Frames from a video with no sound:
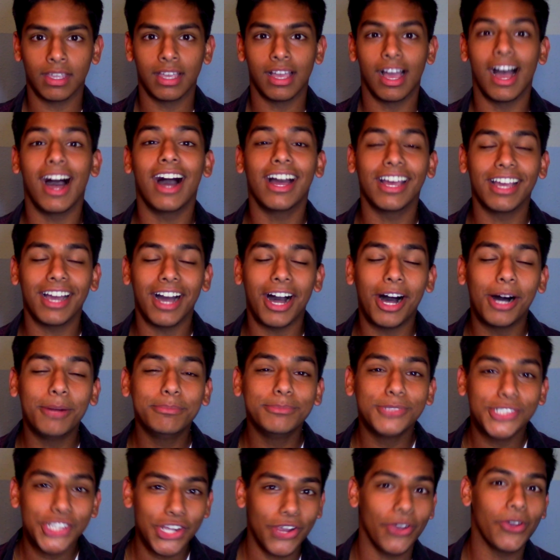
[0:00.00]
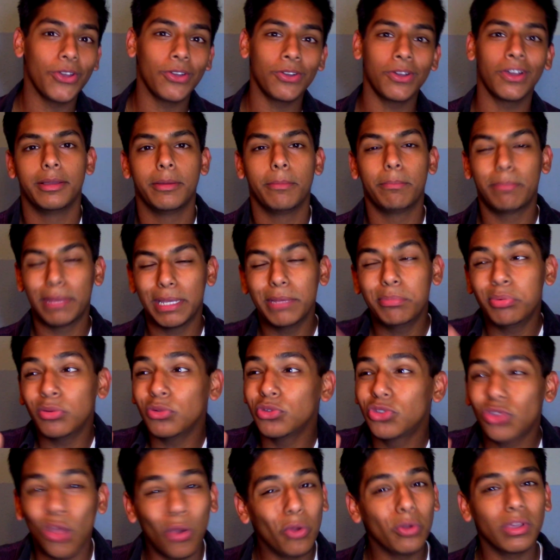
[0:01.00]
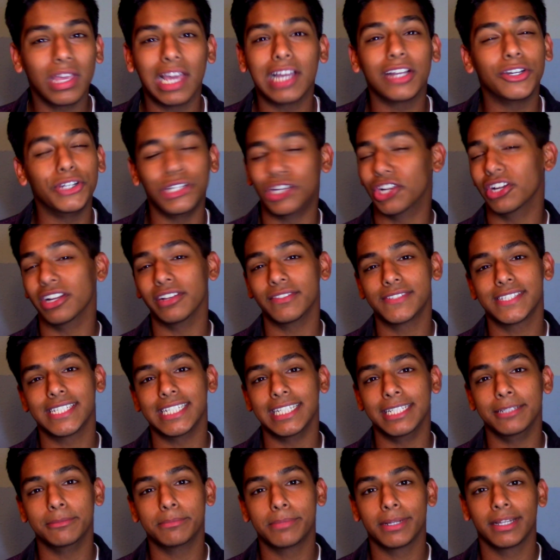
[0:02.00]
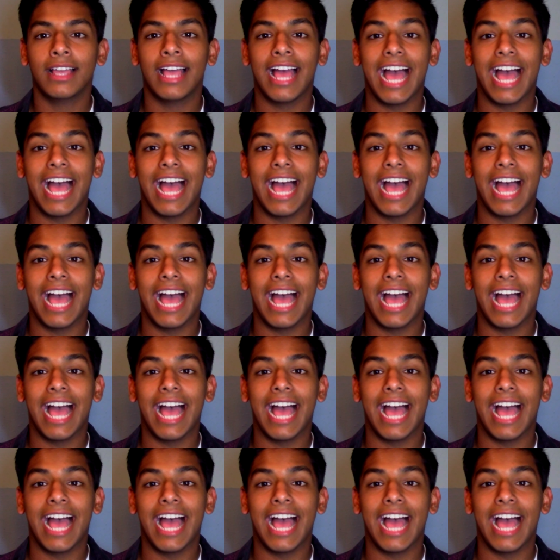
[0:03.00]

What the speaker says: Hi, I'm Joe. People don't get good enough sleep,